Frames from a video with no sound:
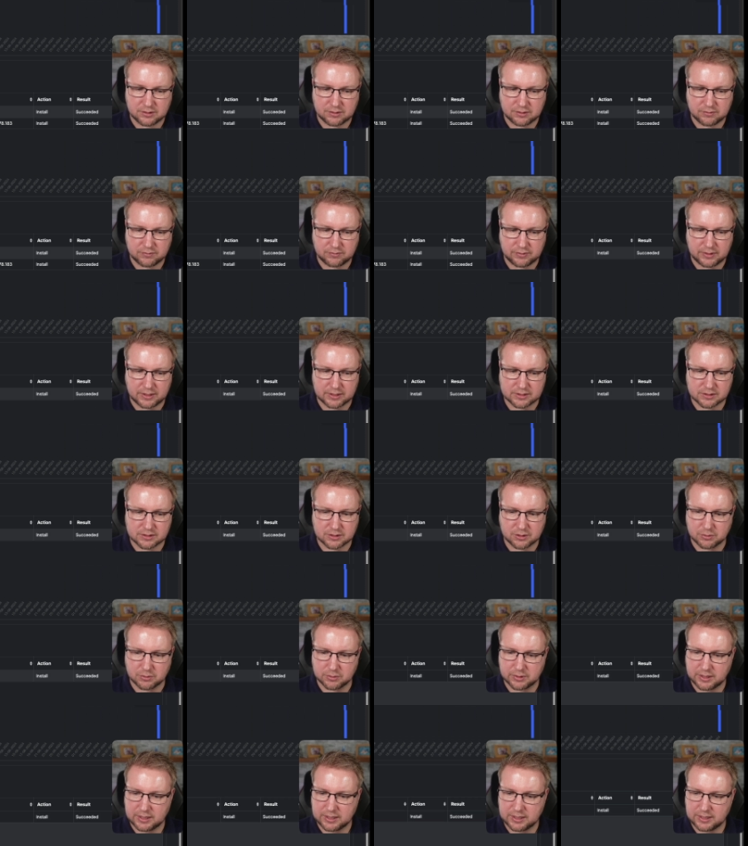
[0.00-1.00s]
VS Code
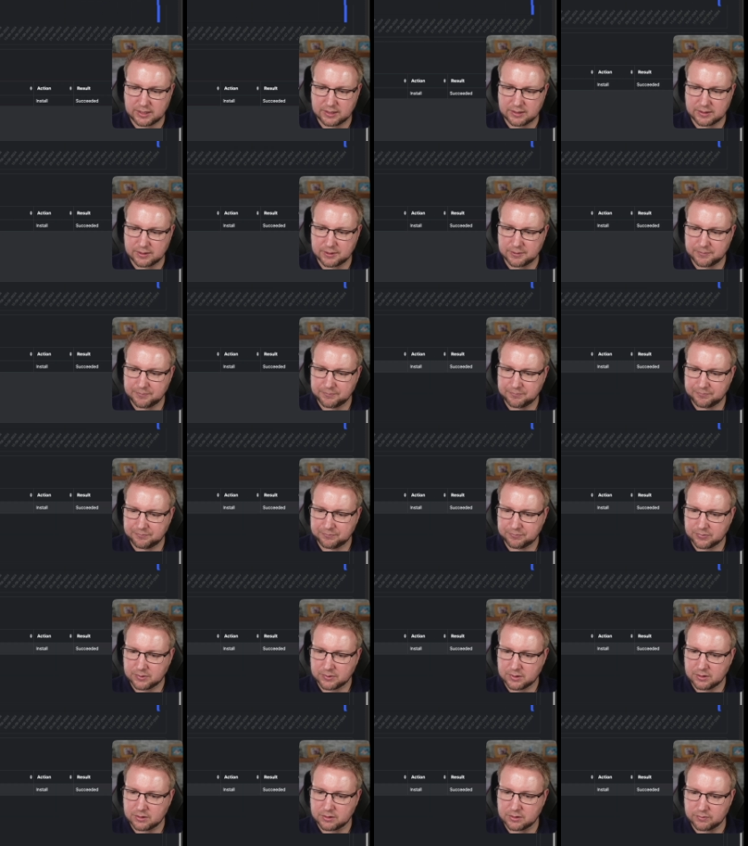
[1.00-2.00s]
here,
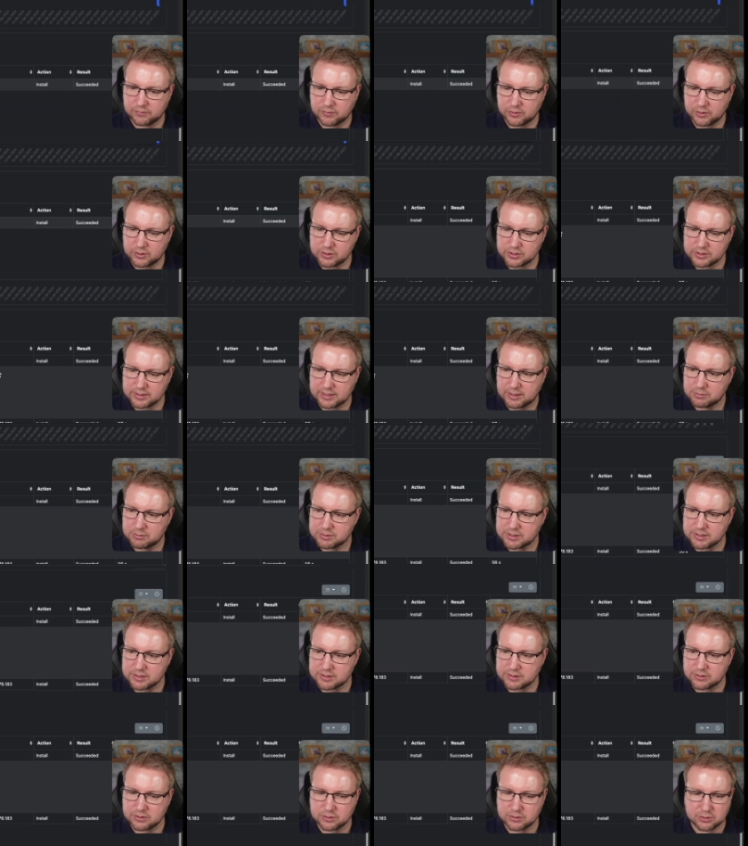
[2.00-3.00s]
the version that was
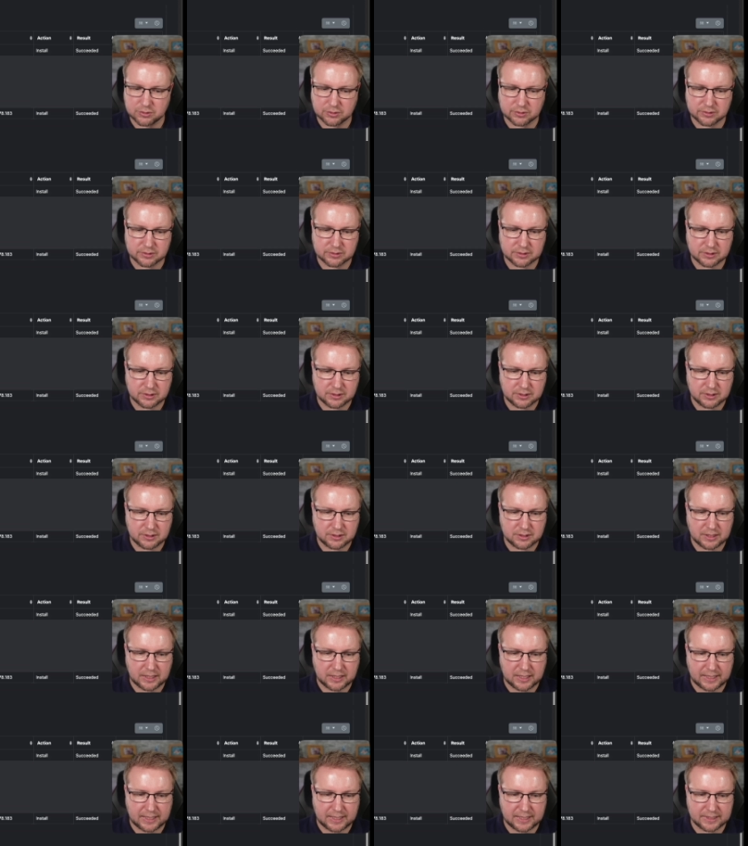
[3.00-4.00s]
installed,
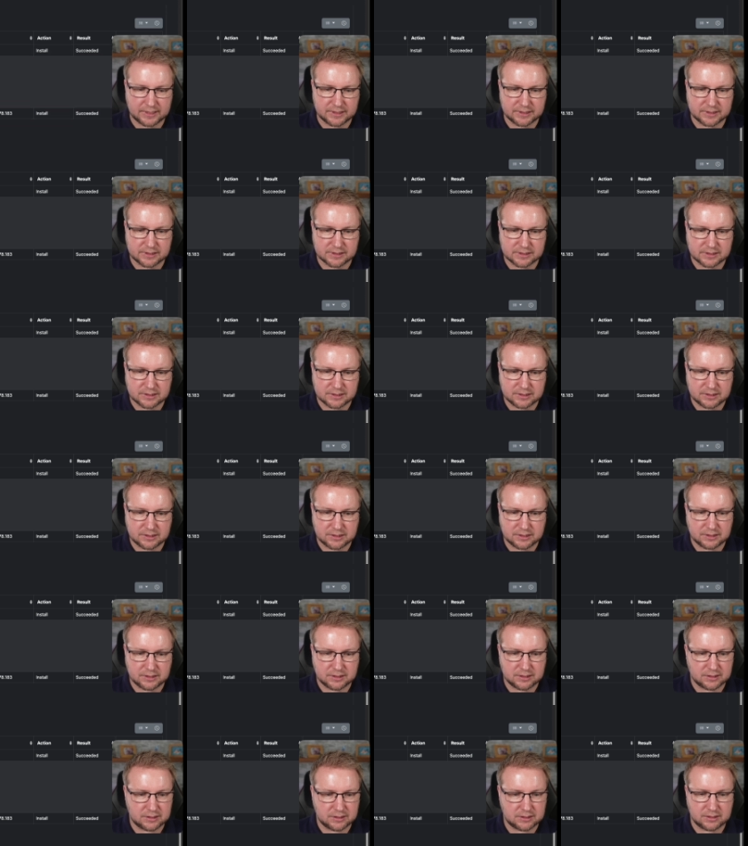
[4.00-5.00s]
and
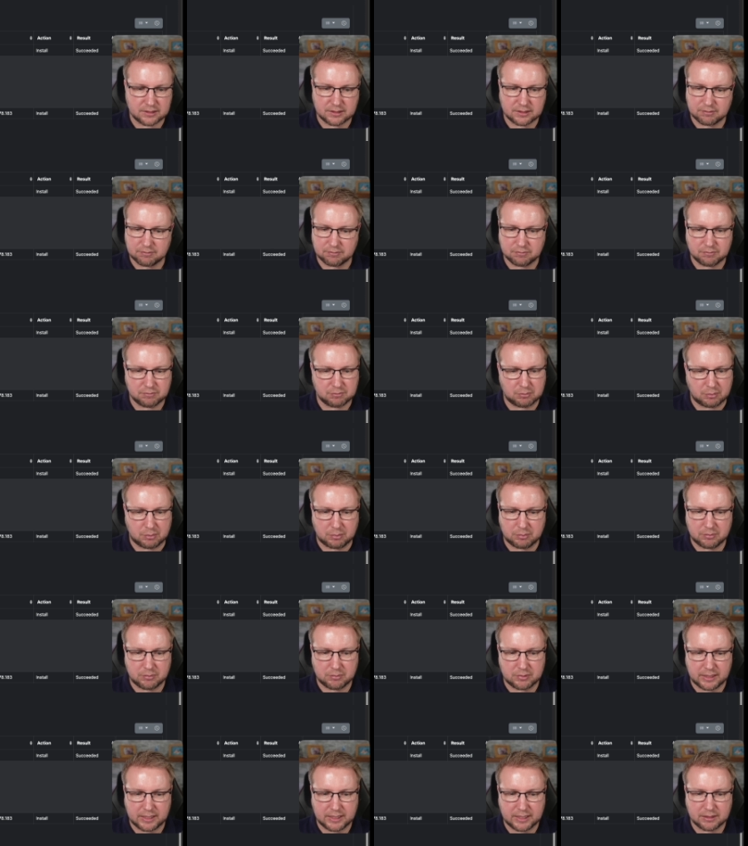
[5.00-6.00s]

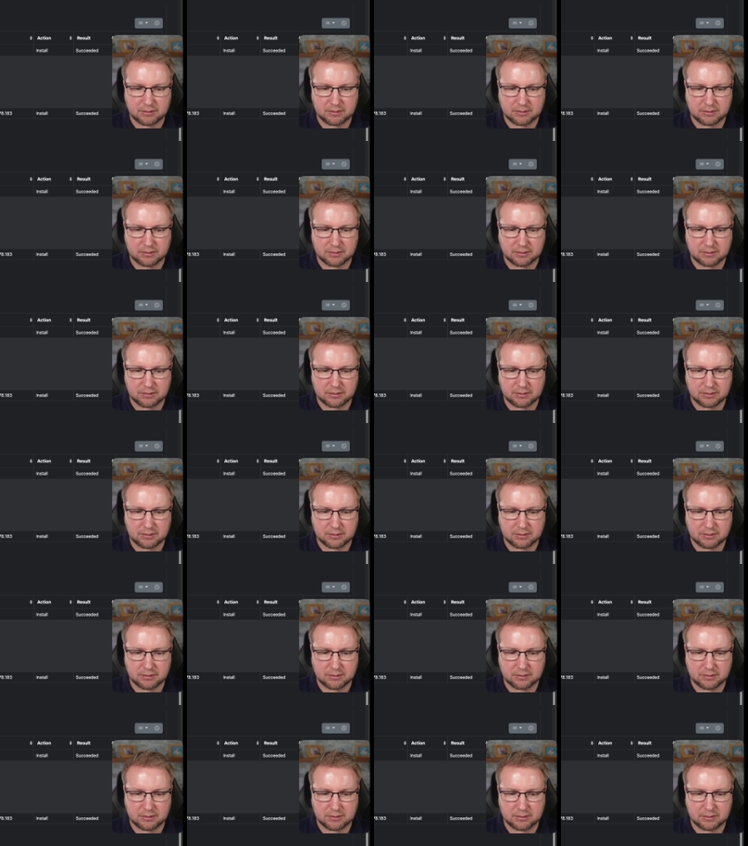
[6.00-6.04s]
yeah,